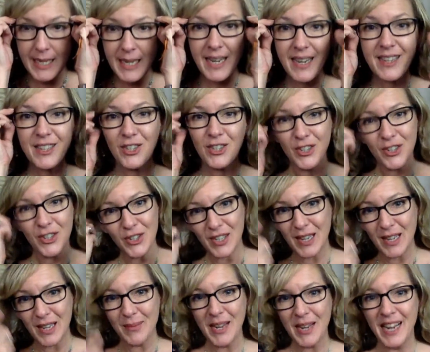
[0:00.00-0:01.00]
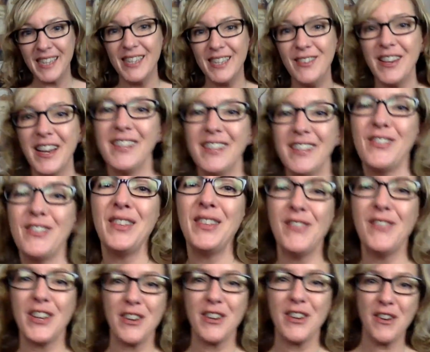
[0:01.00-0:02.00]
It's Kick Sugar Summit. I see you guys are
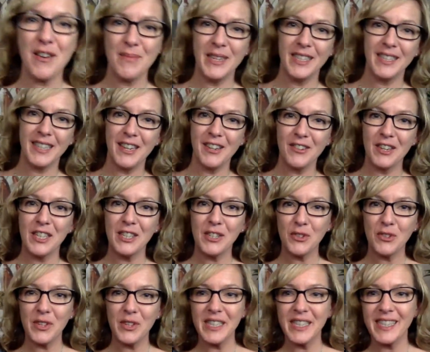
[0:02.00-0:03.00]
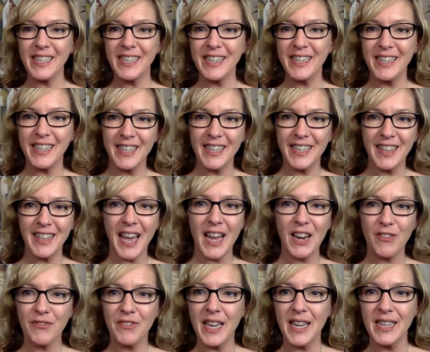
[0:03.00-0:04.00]
leaving comments that you're interested in
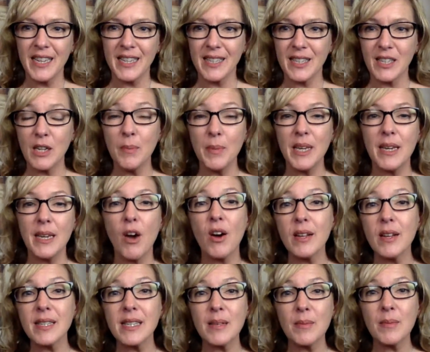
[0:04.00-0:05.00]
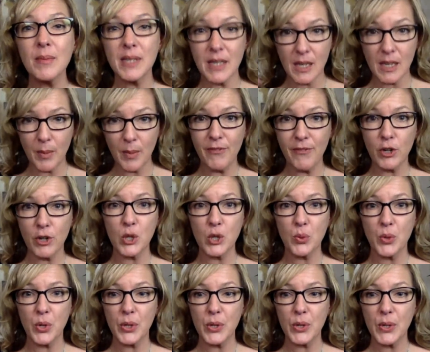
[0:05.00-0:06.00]
that event. It's going to be awesome. It's going to be
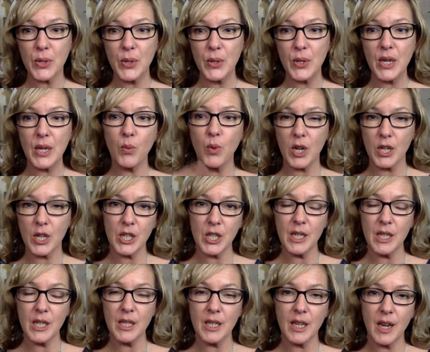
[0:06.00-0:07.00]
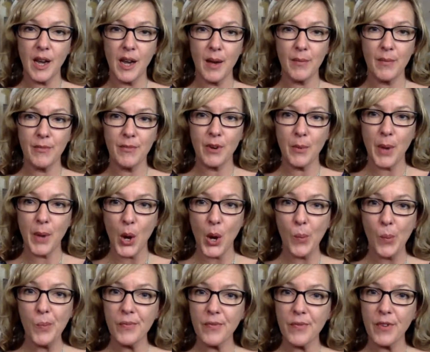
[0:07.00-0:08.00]
virtual, so you can watch it um, from
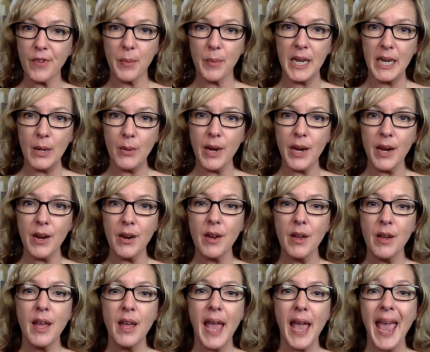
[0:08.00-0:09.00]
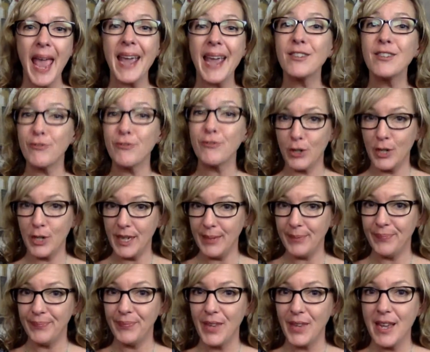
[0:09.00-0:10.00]
home, from anywhere, and free.